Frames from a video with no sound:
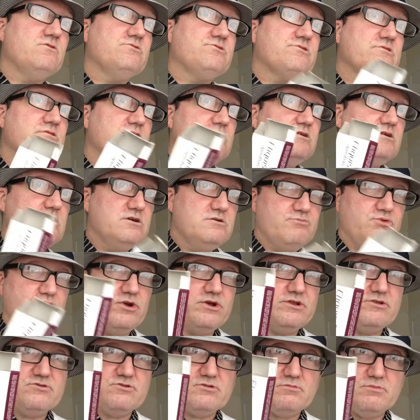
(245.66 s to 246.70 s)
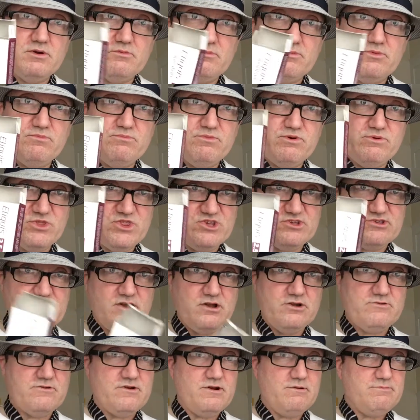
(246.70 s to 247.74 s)
to put in some of my mother's
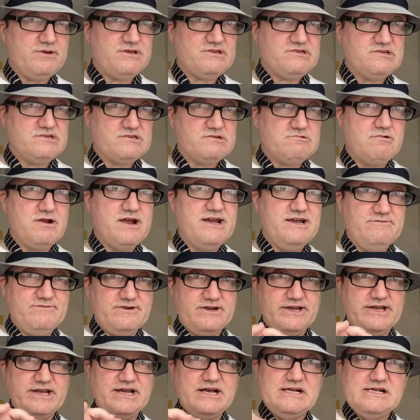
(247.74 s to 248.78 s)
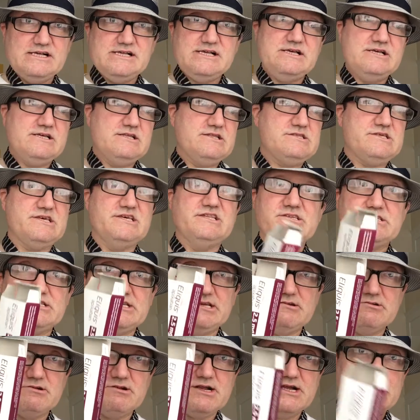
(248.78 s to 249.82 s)
over-ambitious gravy. Thins
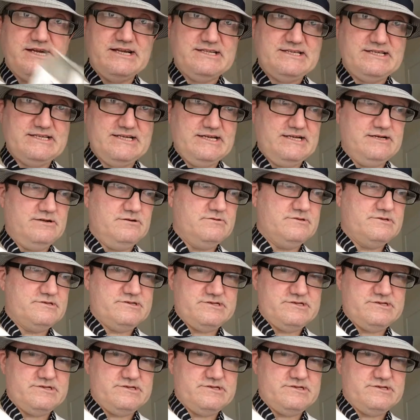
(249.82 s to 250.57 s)
it right out.